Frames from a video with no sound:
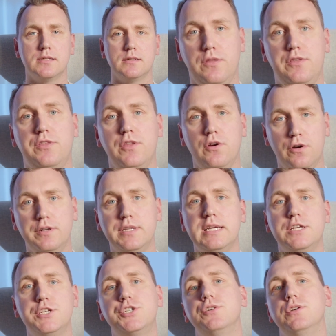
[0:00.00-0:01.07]
The third
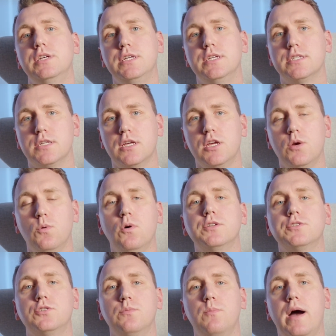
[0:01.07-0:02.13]
issue is you
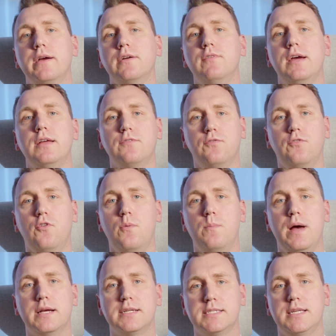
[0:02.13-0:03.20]
want to migrate
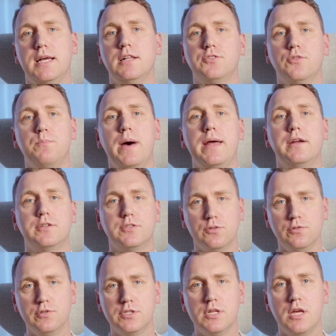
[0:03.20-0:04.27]
from Excel to better
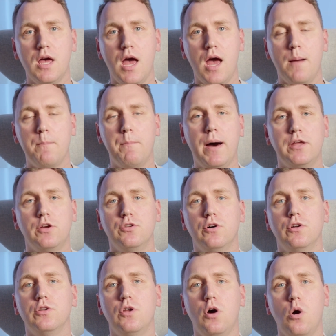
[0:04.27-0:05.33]
tools, but you
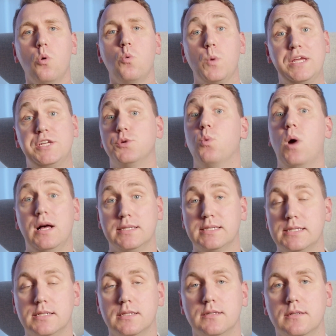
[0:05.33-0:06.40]
don't know which
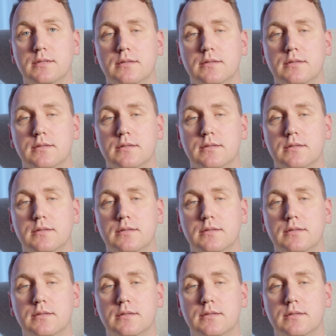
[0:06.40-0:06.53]
ones.